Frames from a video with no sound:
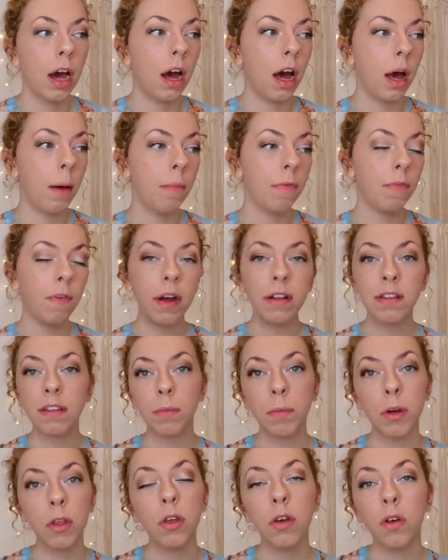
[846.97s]
Um, find
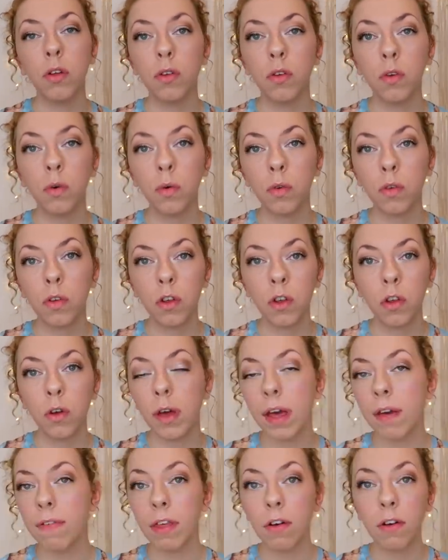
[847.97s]
someone you can talk to
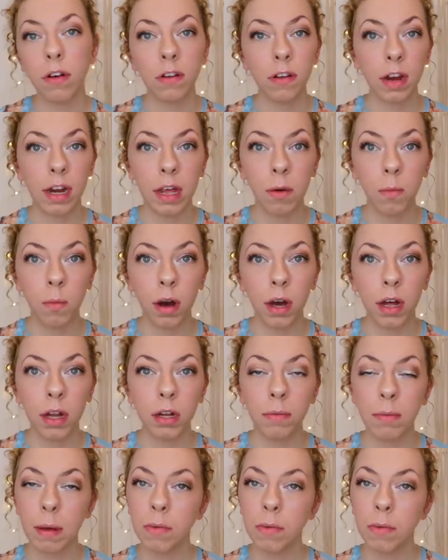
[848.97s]
if there is anyone,